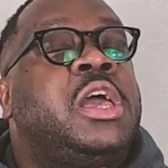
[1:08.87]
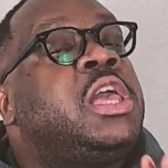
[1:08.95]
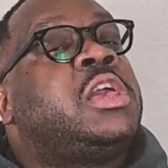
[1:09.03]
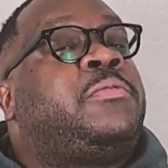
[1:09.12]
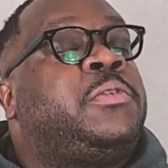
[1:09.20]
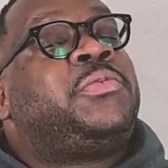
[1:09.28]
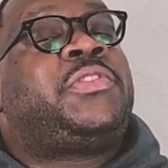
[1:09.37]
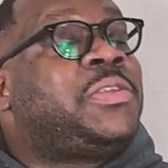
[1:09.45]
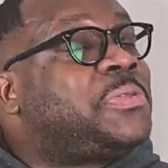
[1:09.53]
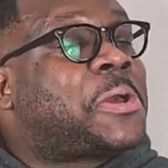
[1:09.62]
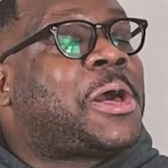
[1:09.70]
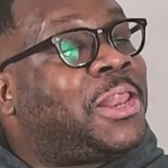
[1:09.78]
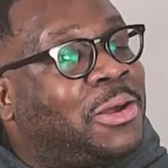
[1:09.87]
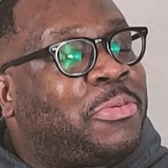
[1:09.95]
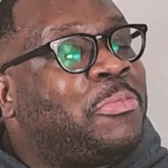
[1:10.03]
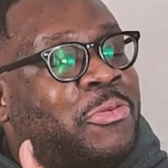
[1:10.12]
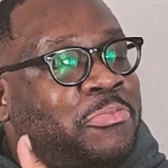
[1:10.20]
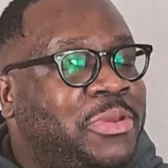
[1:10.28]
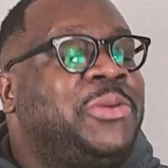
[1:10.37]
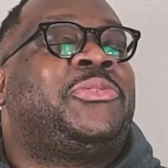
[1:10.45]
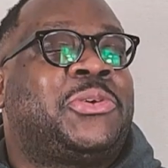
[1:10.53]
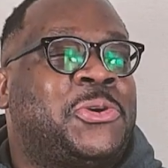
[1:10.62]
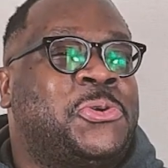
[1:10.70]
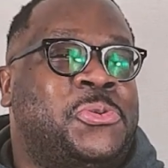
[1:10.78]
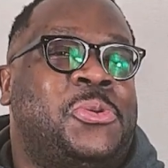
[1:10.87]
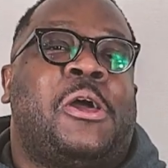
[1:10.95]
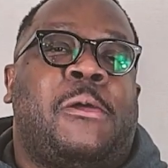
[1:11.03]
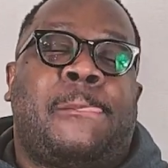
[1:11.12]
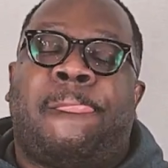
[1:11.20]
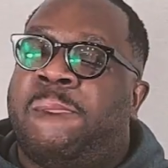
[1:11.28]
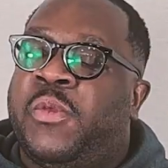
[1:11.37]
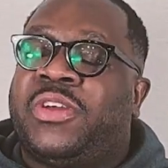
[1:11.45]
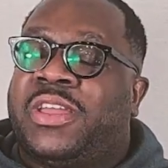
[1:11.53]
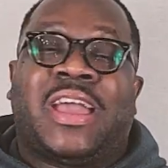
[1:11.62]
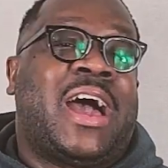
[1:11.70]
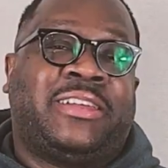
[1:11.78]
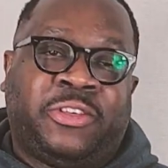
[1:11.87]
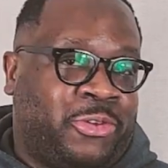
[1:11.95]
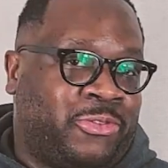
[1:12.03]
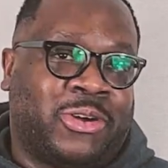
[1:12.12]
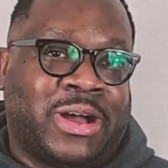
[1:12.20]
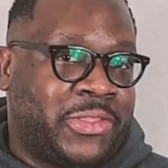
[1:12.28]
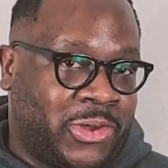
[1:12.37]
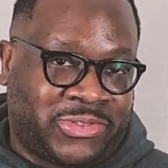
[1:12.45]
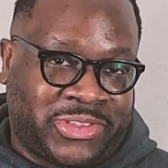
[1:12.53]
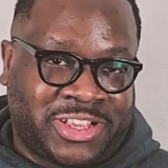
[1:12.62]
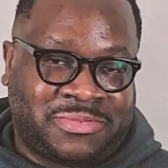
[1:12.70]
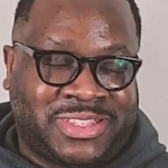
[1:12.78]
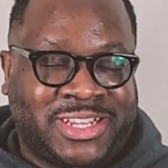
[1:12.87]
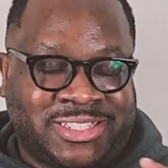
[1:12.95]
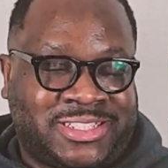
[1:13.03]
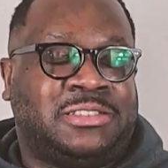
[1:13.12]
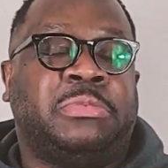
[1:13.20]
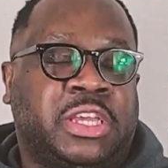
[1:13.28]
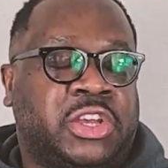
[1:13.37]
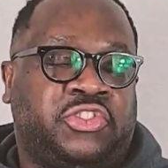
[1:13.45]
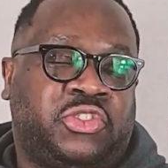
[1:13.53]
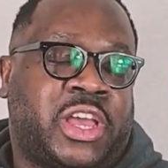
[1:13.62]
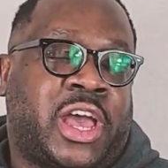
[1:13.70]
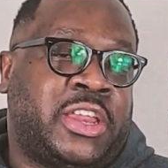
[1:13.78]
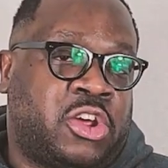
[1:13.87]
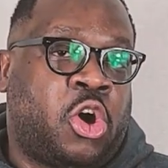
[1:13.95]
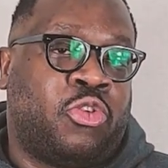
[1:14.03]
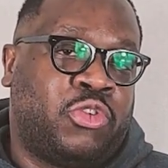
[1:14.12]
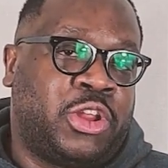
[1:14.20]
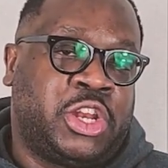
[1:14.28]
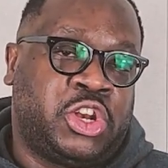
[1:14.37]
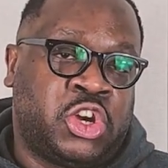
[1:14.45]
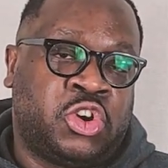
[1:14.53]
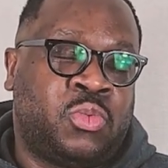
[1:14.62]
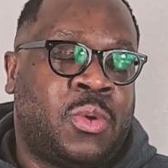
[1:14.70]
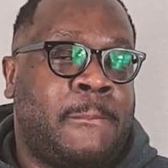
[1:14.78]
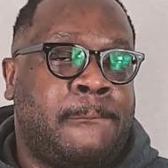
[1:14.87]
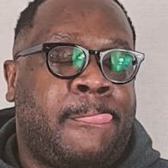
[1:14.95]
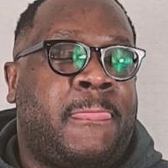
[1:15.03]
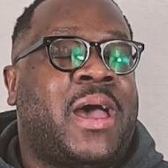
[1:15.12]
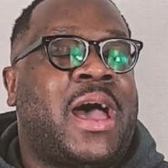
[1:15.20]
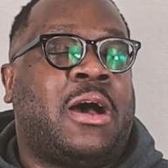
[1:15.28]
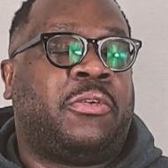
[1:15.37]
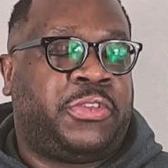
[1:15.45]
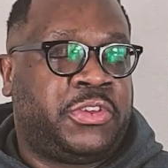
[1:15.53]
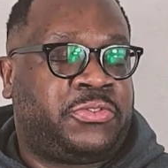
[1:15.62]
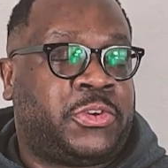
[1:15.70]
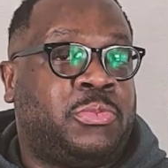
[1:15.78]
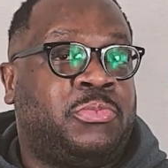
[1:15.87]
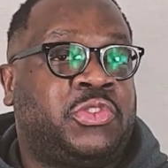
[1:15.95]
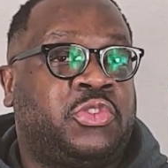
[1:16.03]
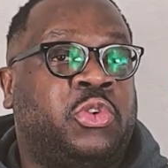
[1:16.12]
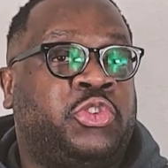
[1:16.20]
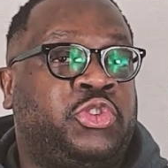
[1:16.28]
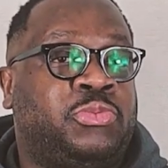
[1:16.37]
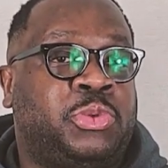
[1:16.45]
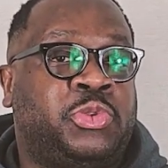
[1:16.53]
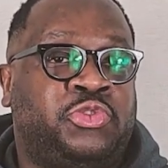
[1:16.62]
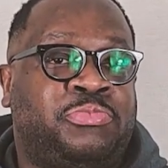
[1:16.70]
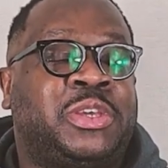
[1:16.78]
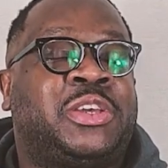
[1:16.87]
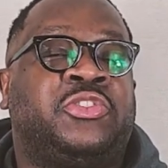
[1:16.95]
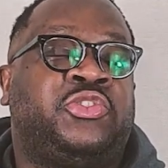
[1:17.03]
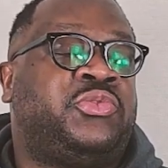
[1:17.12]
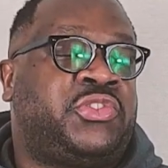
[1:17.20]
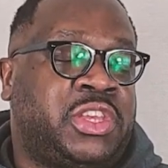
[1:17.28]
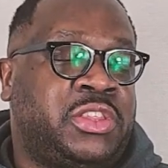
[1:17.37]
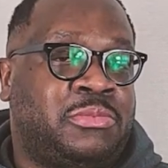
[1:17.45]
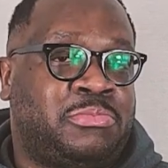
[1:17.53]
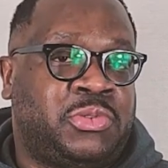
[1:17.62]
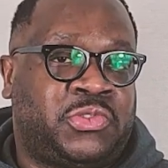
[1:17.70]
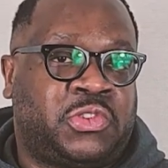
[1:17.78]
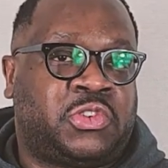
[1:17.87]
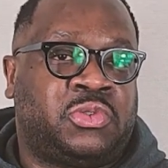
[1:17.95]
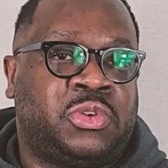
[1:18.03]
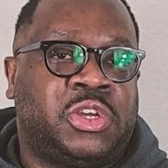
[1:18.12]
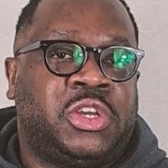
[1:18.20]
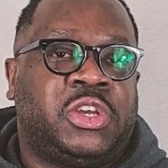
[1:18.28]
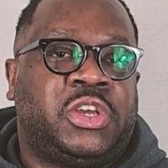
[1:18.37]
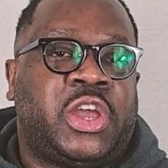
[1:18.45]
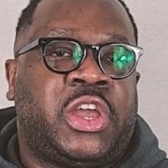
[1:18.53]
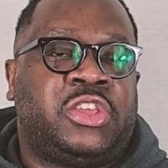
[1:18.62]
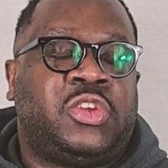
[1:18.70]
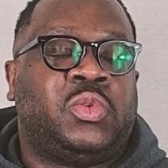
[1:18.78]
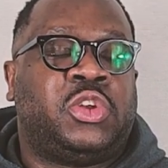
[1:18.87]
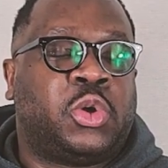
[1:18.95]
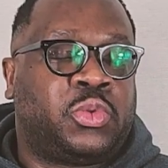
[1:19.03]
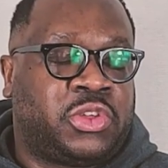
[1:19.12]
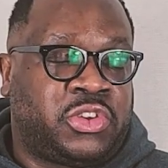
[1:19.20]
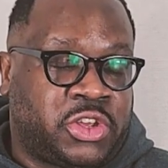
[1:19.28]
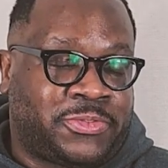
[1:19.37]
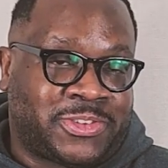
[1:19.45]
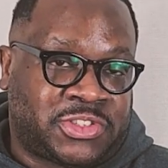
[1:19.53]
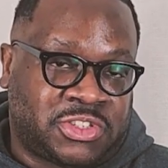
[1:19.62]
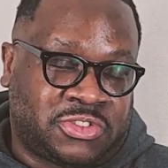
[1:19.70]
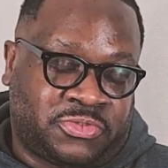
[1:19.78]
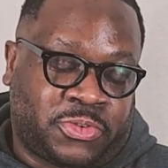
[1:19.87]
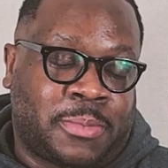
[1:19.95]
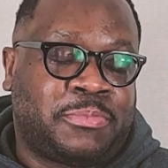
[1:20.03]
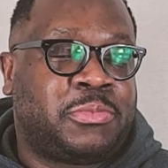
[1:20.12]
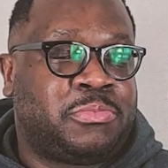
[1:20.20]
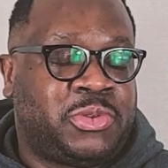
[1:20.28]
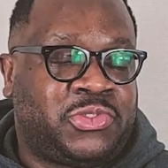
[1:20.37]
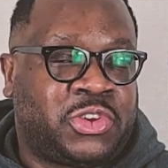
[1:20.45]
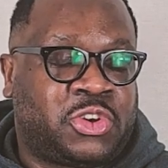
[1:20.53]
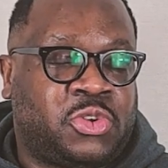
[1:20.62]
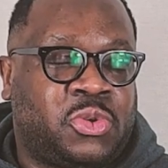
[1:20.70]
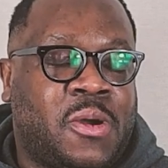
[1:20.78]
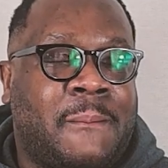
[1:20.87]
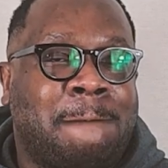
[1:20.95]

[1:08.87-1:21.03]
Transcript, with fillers: If you've seen The Color Purple musical, you can kind of throw out those expectations because you kind of already know how this film is going to move because you've seen the musical and you know the differences from the musical